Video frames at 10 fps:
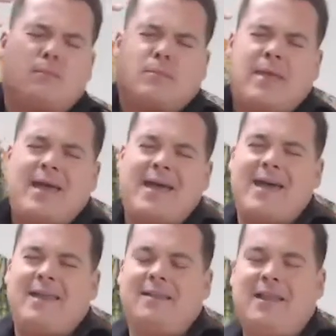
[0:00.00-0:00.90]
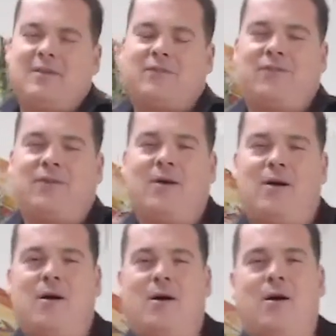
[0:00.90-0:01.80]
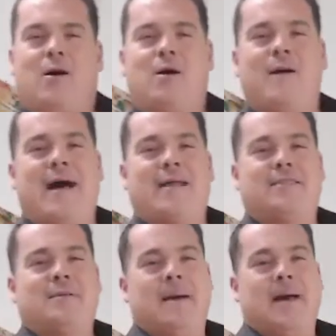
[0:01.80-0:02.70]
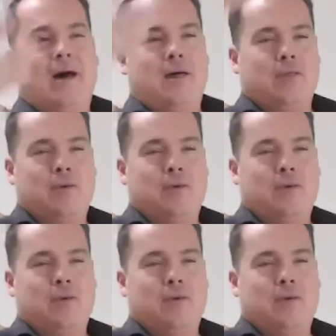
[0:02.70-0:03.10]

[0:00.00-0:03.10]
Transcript: And let it flow out the mouth.